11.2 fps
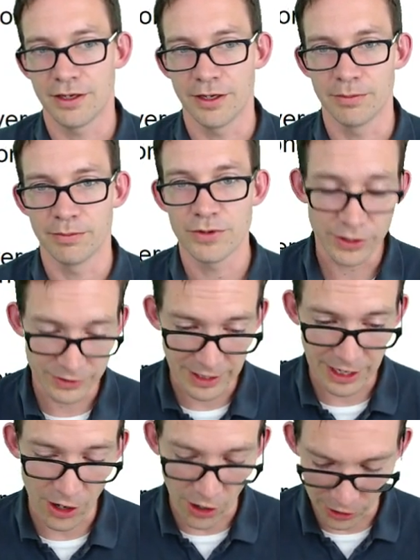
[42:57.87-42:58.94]
You could say,
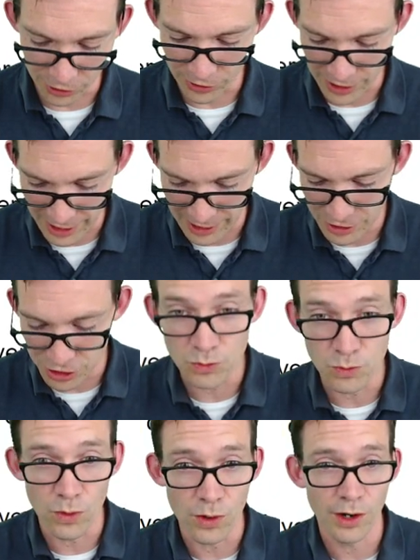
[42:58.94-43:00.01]
on her head she
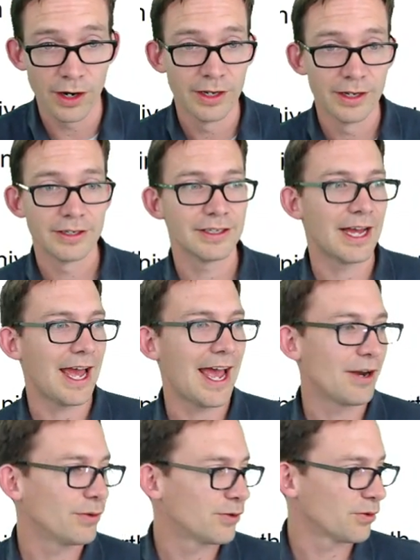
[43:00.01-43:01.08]
wore a hat
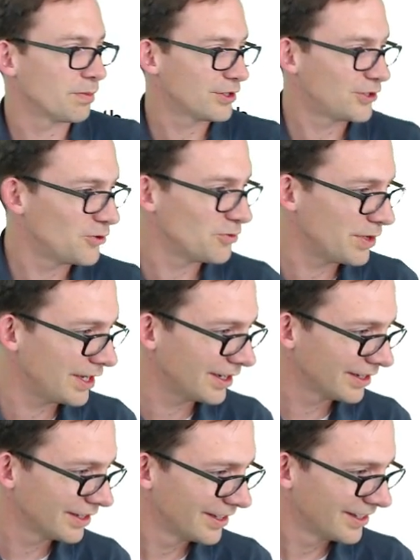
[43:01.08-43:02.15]
which was much too big
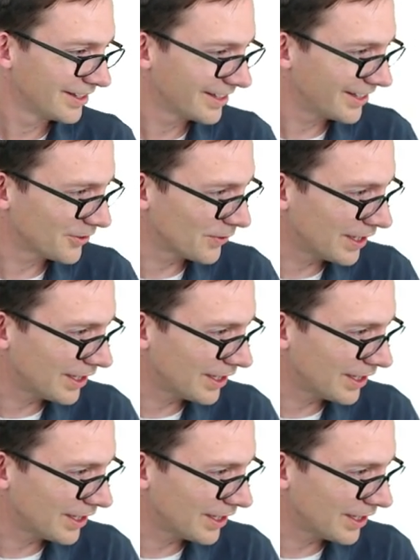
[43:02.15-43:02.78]
as well.